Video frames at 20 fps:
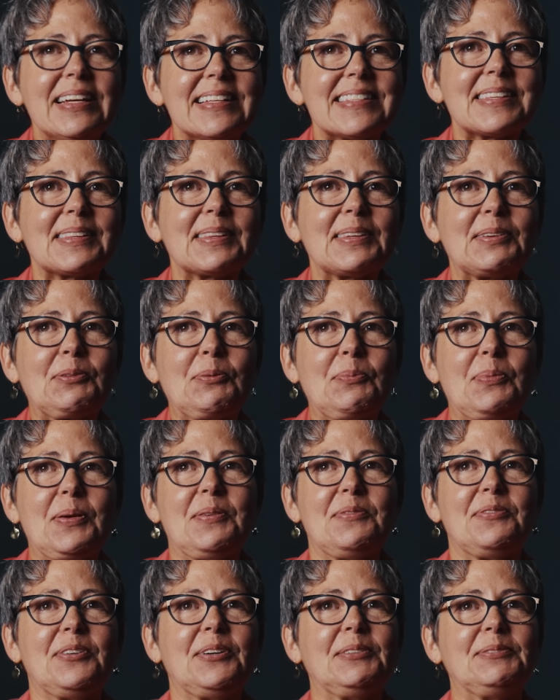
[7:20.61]
it's a little bit
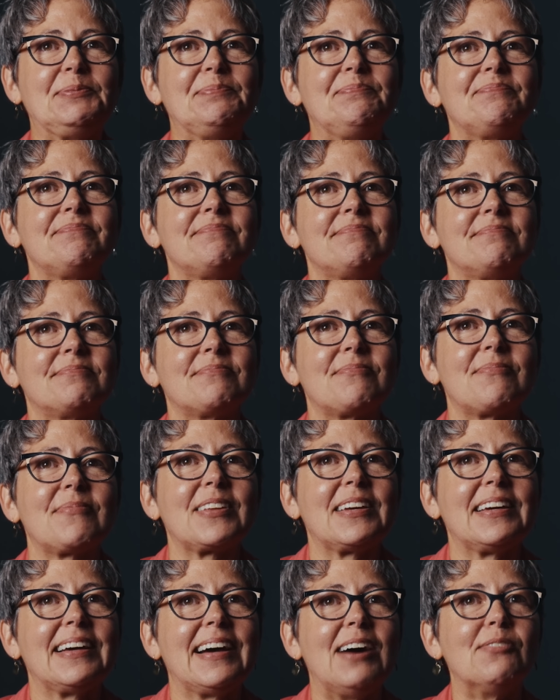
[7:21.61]
of a
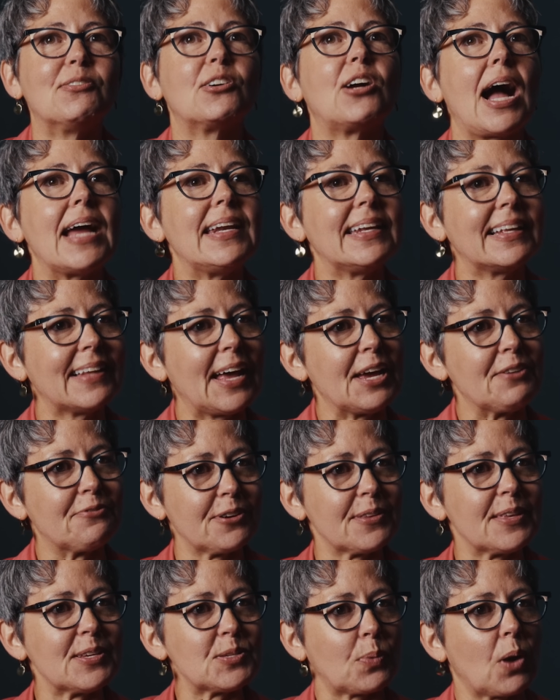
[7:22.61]
guiding light
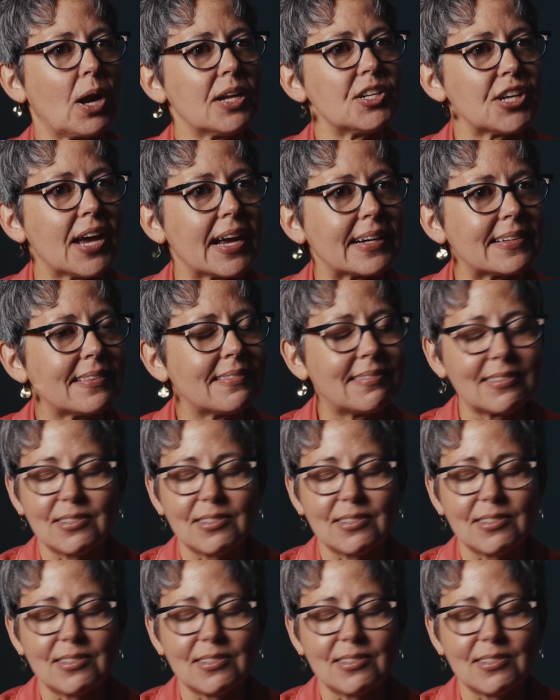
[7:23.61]
for this project.